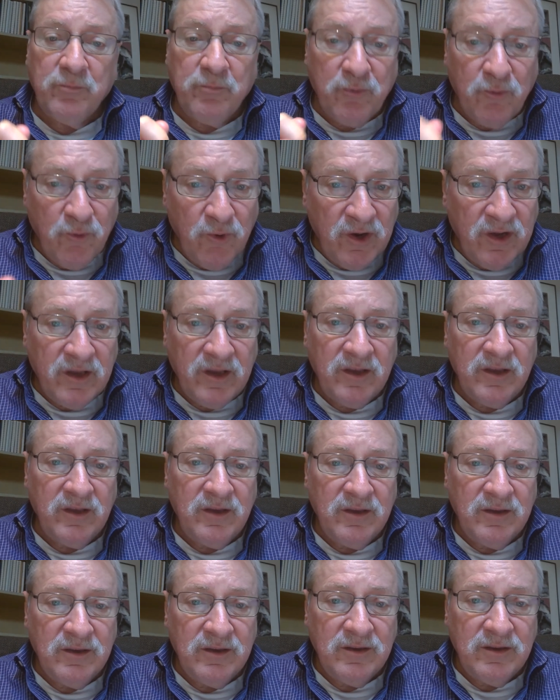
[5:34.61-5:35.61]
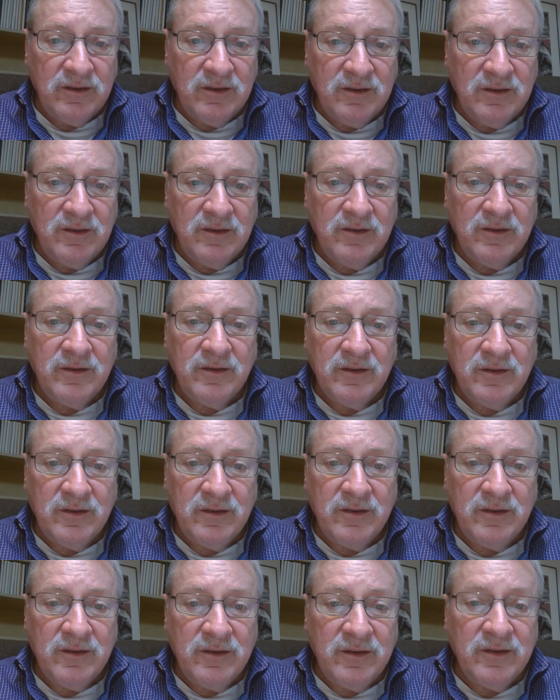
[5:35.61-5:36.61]
pray
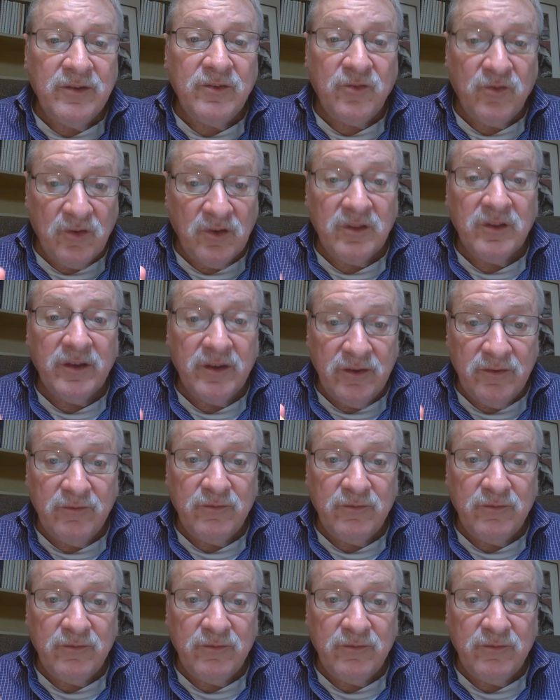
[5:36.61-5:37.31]
is to live.